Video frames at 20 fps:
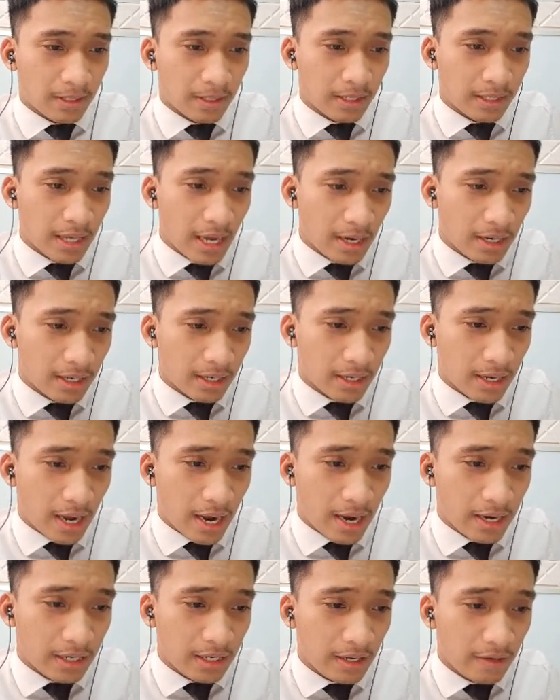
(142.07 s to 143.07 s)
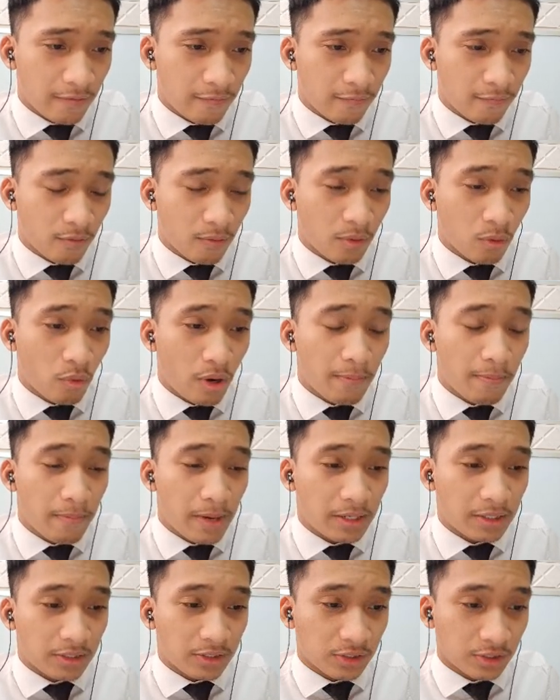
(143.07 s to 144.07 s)
Get the ID from the web
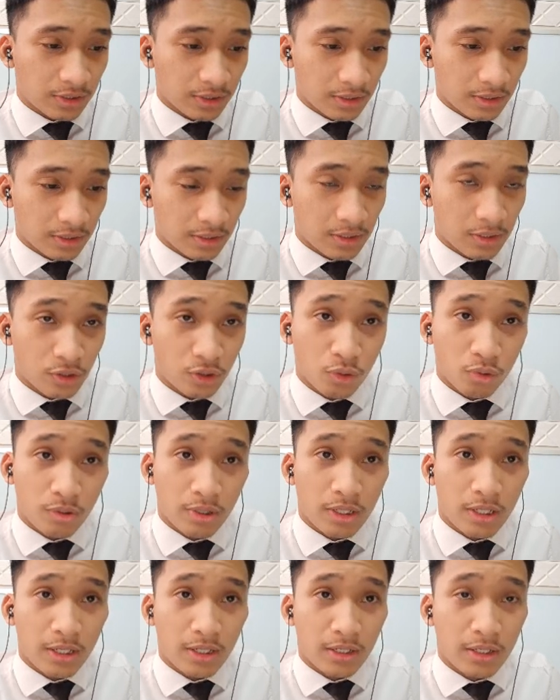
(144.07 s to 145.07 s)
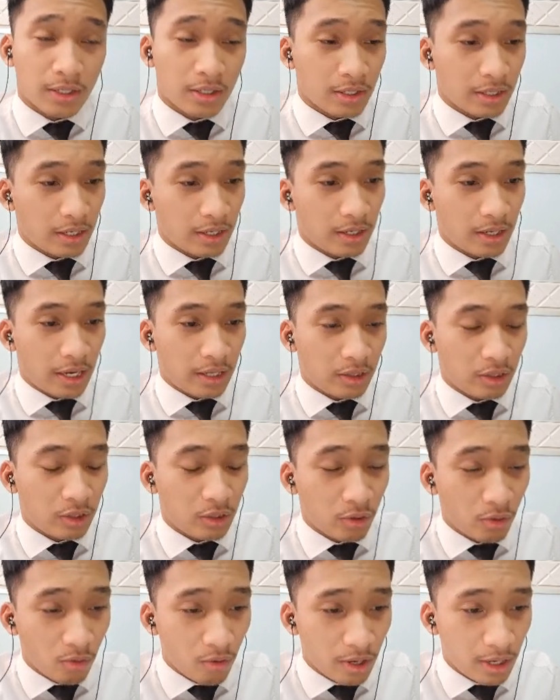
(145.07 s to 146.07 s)
page. Student
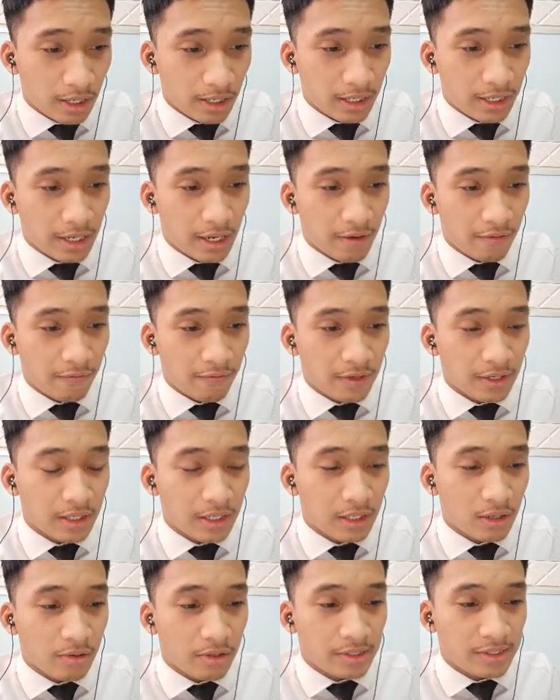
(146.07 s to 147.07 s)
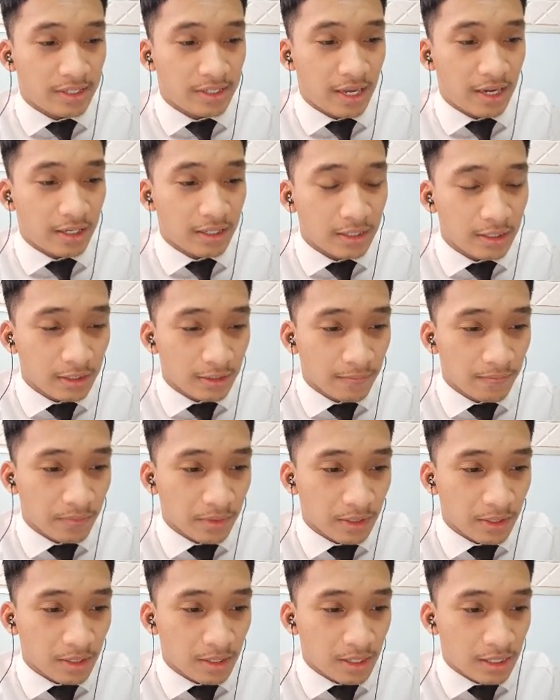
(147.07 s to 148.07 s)
enroll their finger on the scanner.
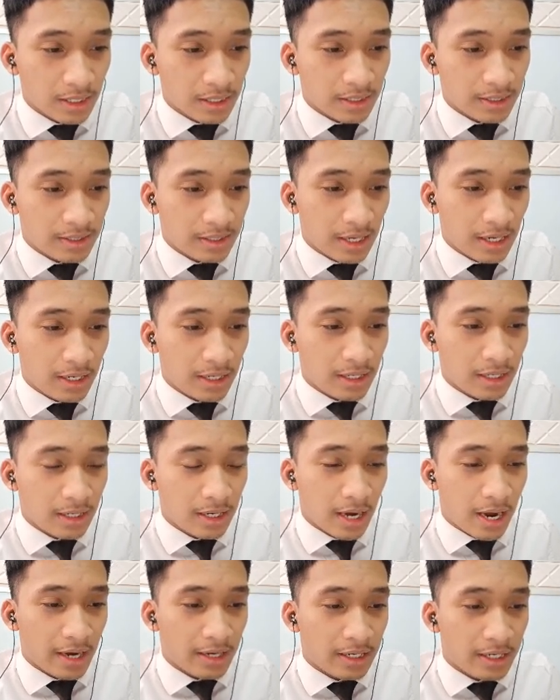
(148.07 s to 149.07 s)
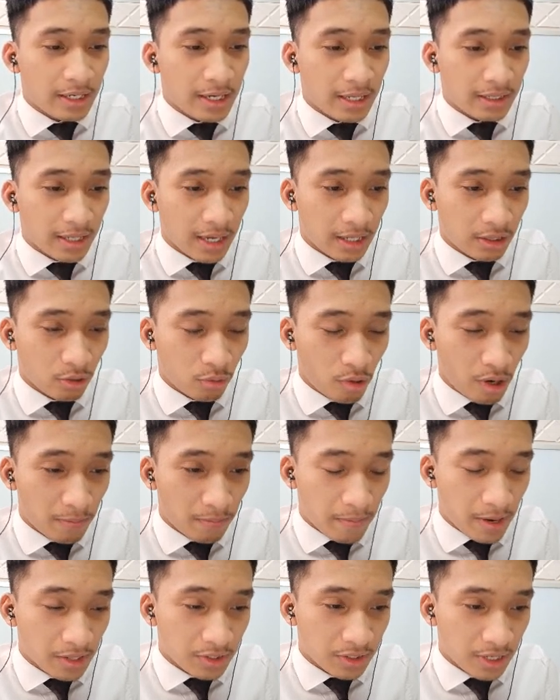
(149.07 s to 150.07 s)
Send the ID data to the web
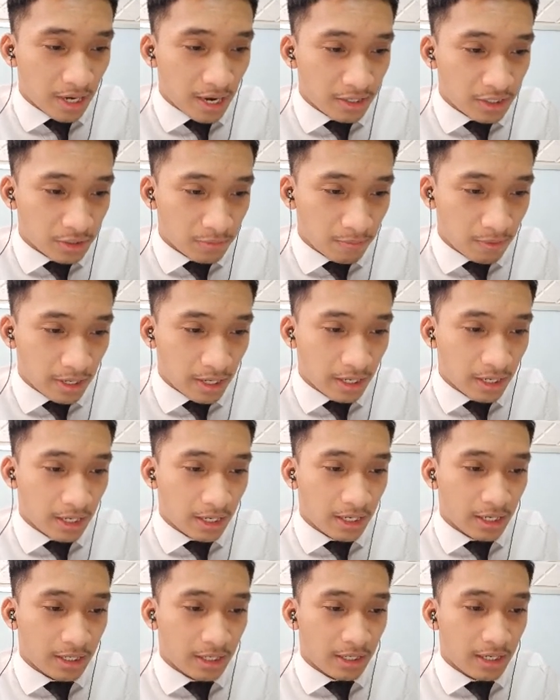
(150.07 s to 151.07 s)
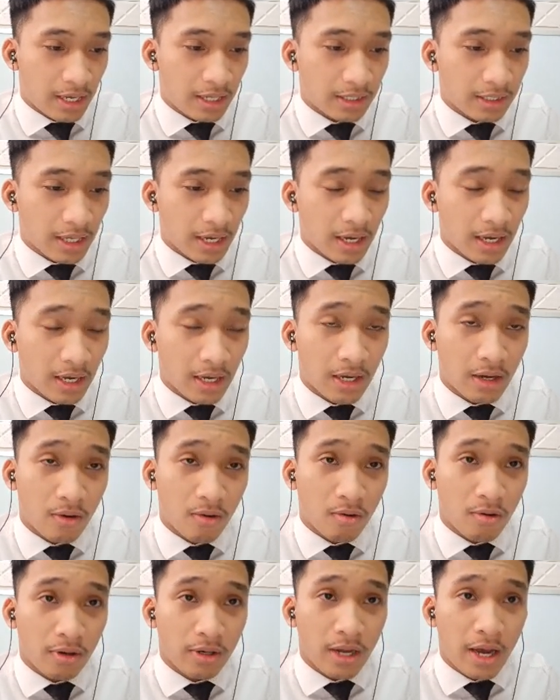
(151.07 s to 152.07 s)
page and display the data
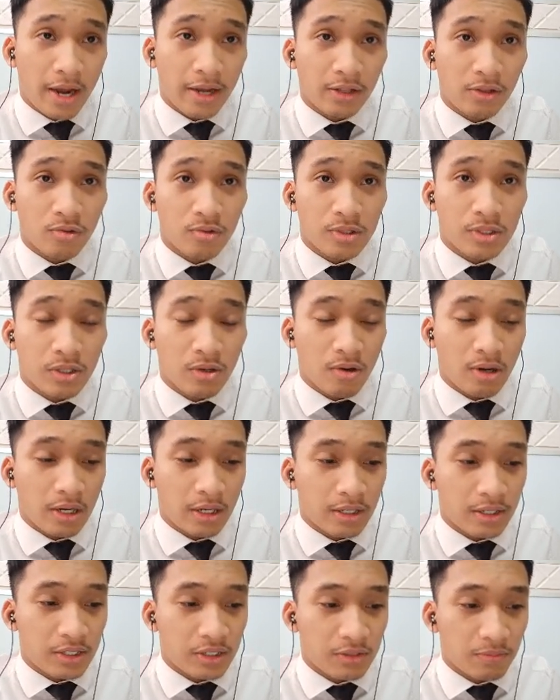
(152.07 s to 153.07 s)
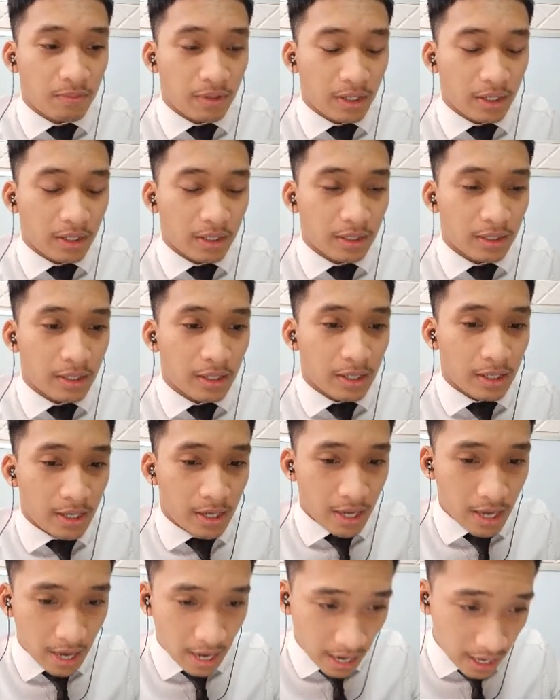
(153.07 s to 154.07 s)
on the I2C OLED display.
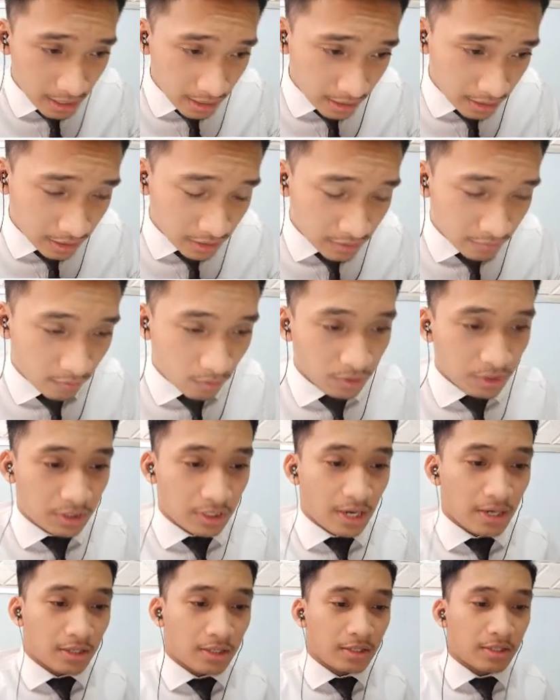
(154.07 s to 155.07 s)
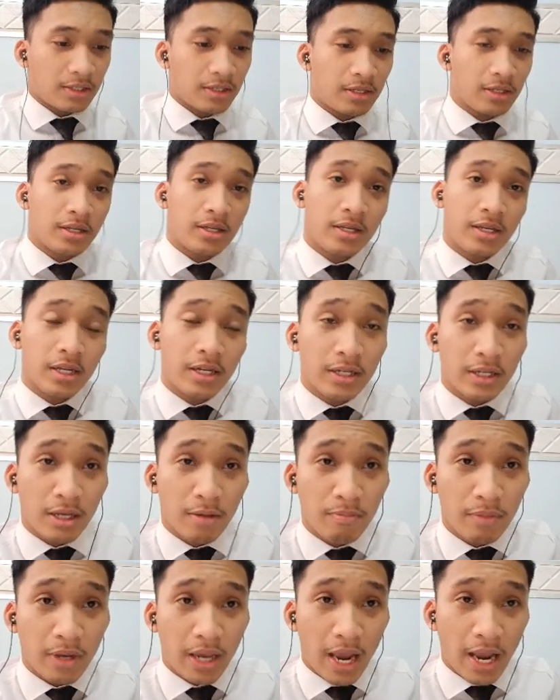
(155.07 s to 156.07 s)
In this flowchart, it
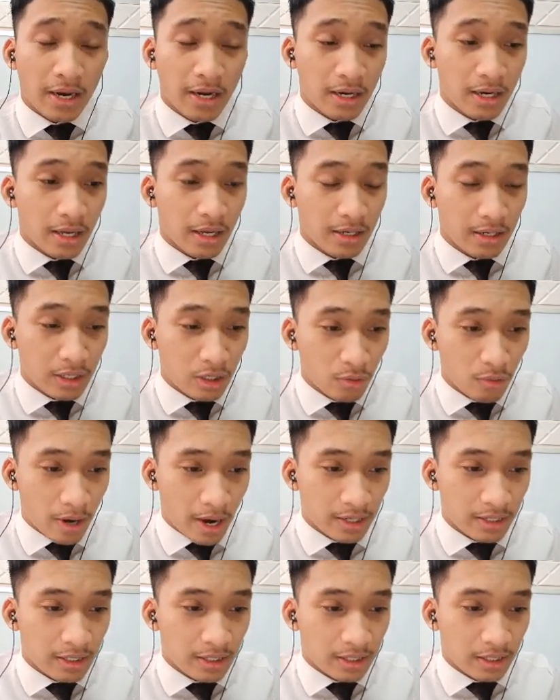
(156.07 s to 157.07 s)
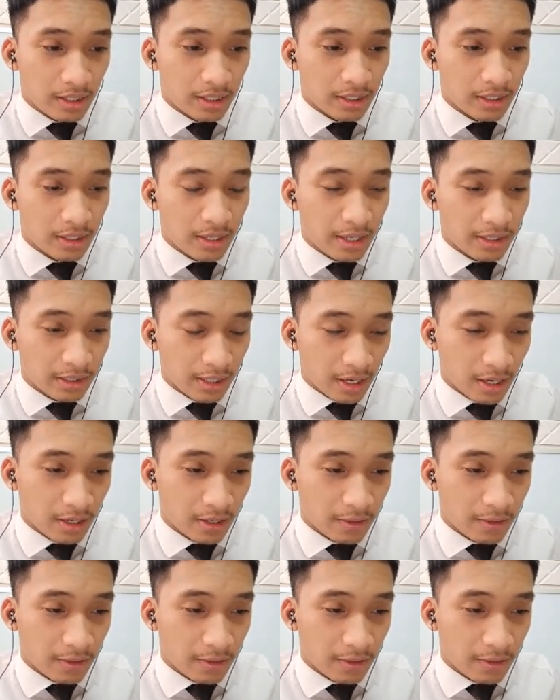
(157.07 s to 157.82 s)
can be added a new ID data.